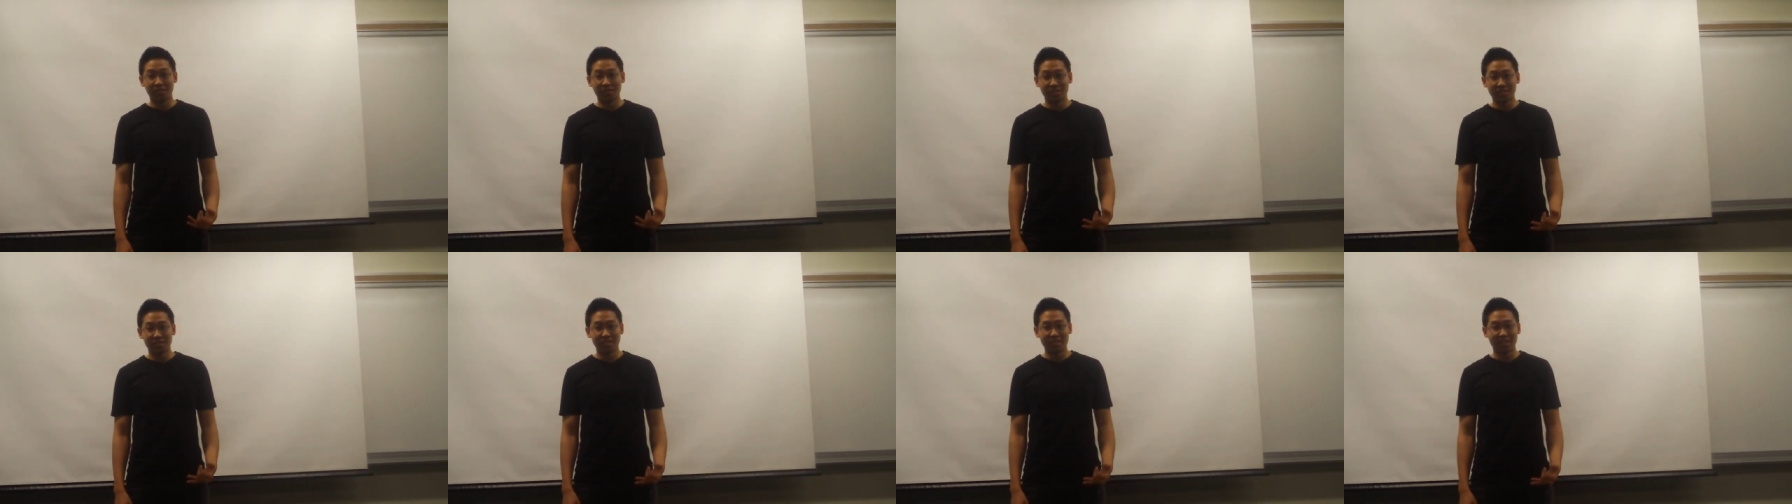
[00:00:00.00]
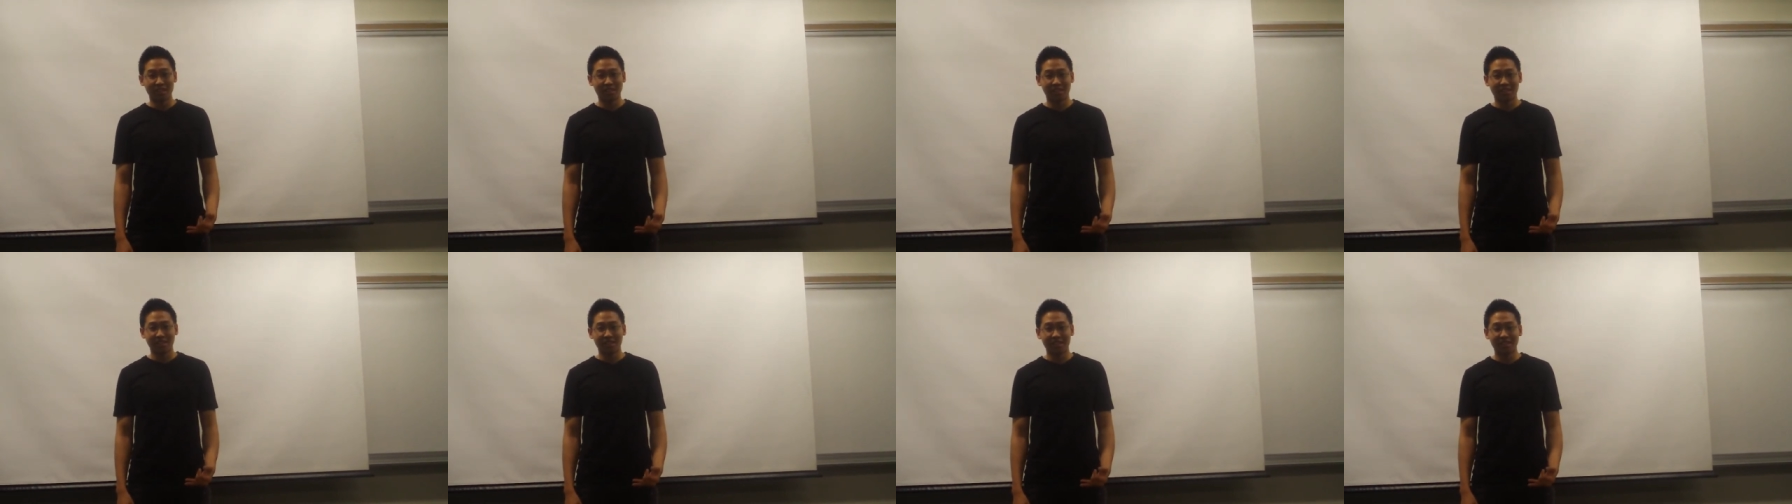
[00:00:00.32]

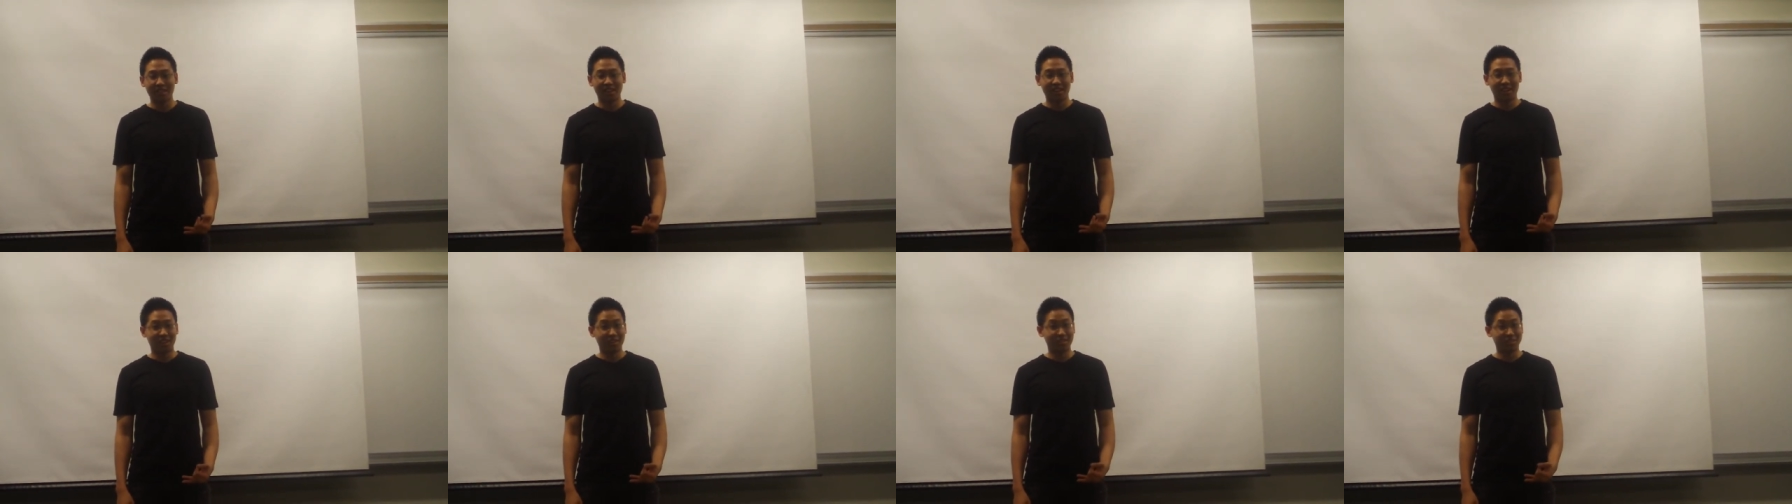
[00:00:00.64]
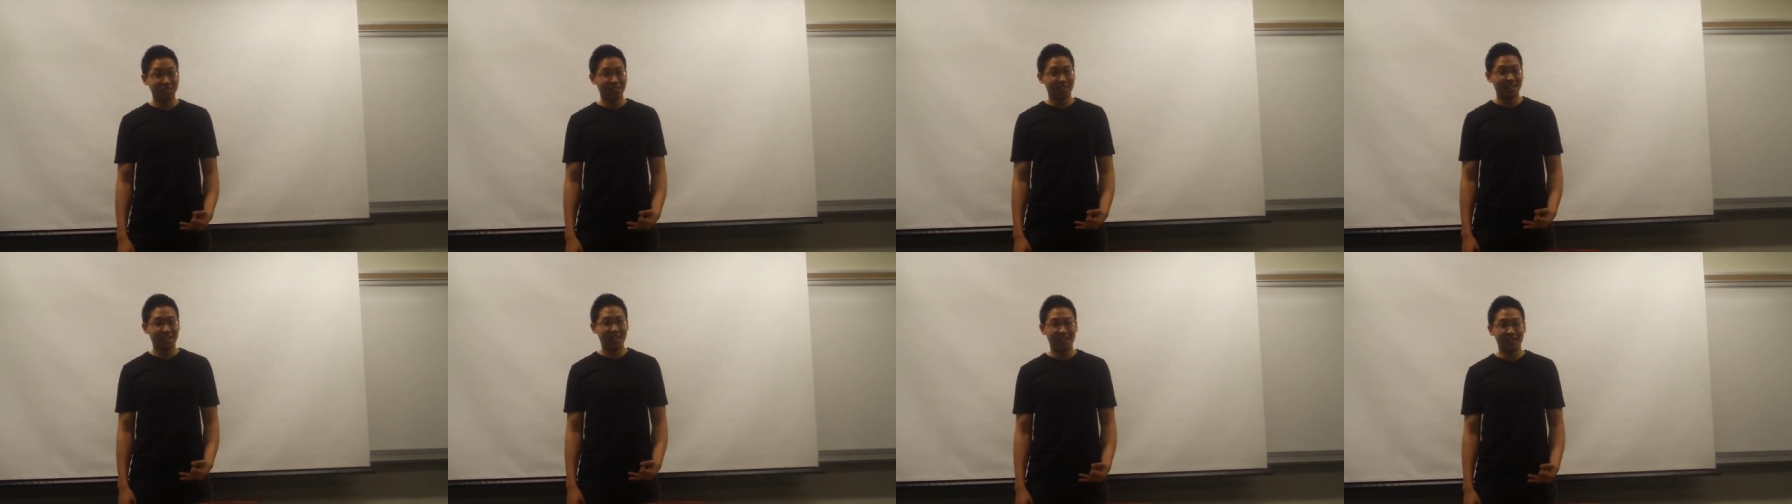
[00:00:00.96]
second, I
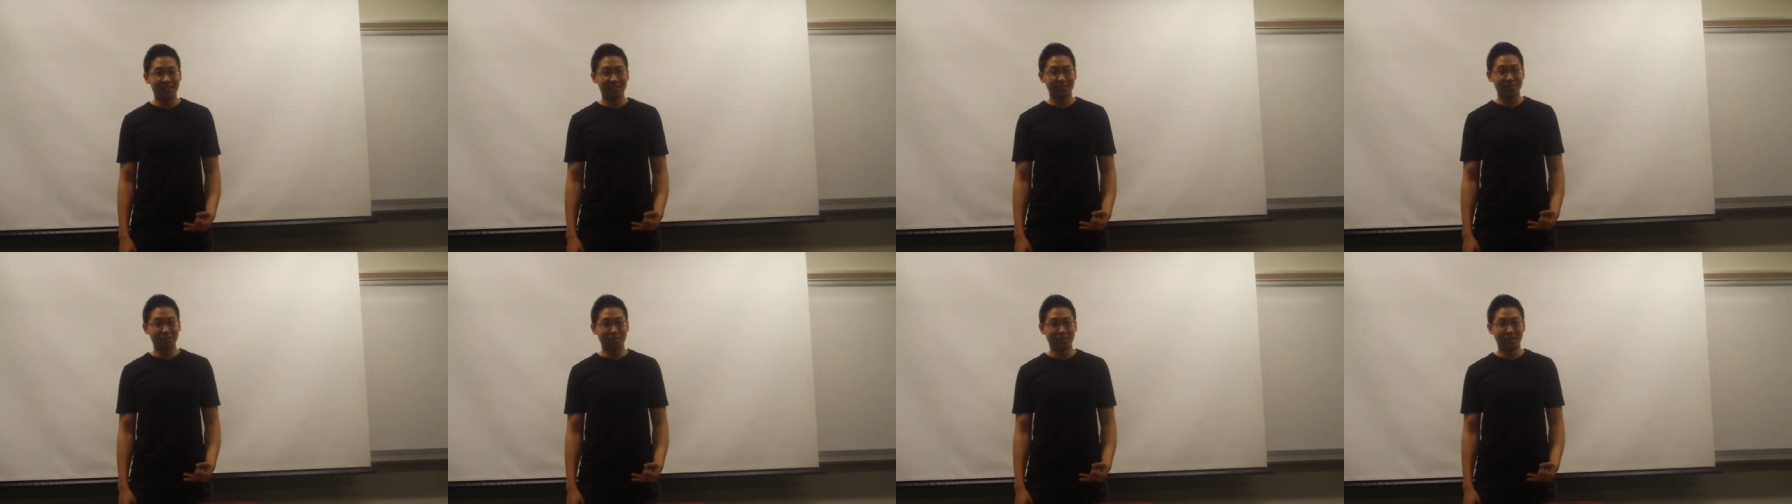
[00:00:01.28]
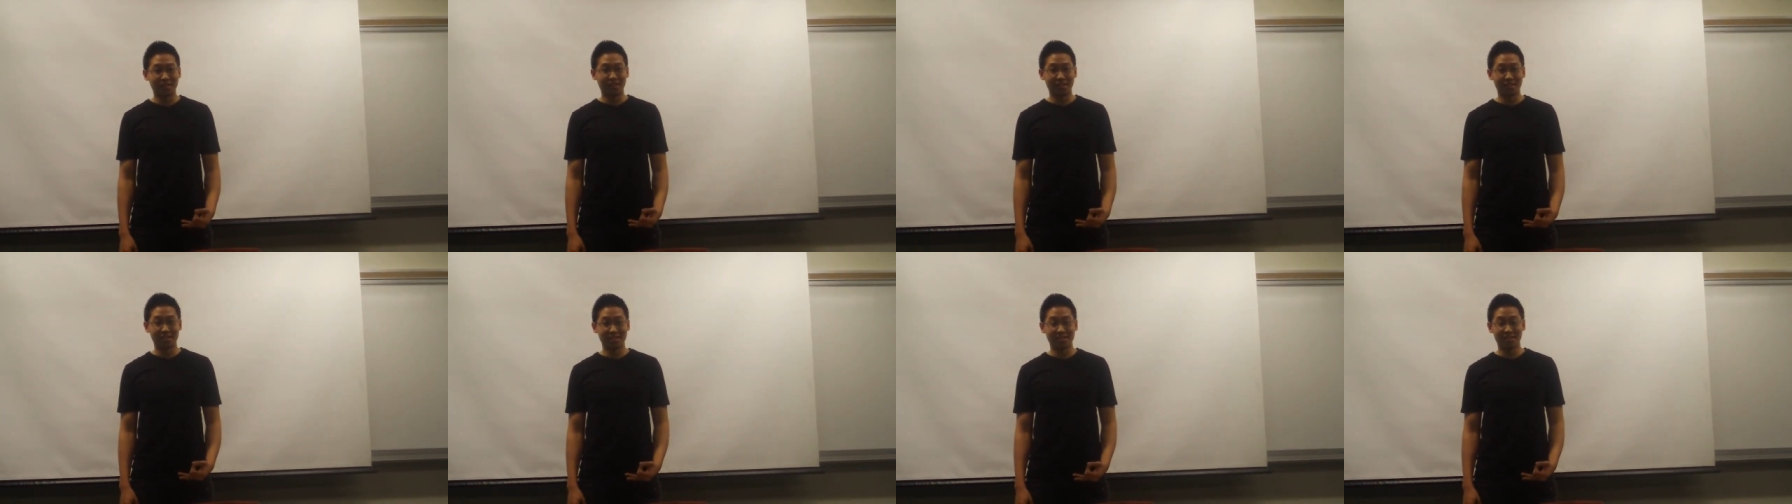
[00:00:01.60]
have
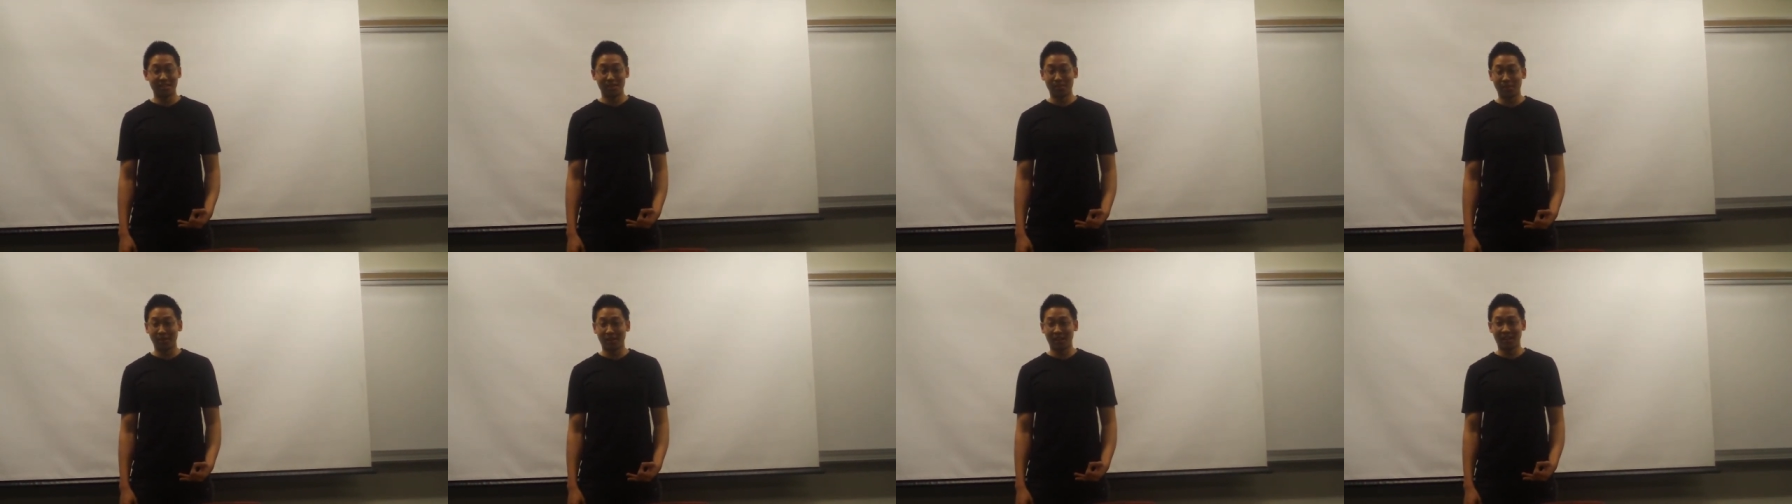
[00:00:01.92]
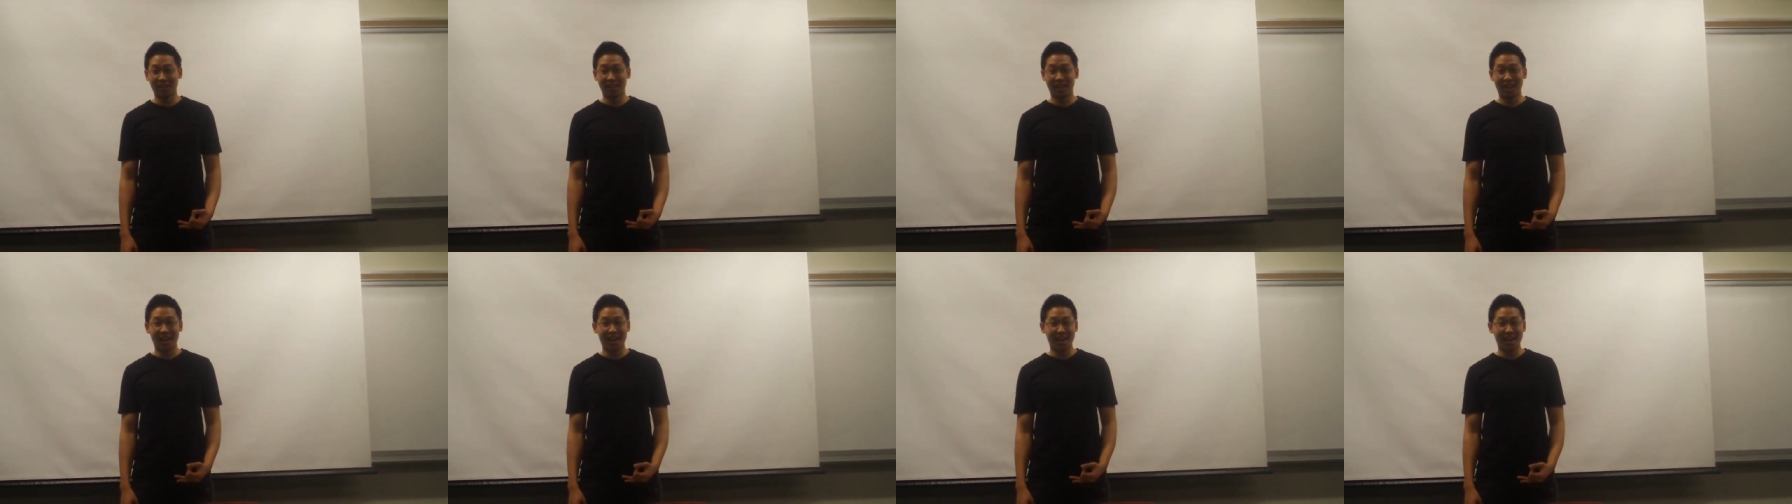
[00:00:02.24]
my CPA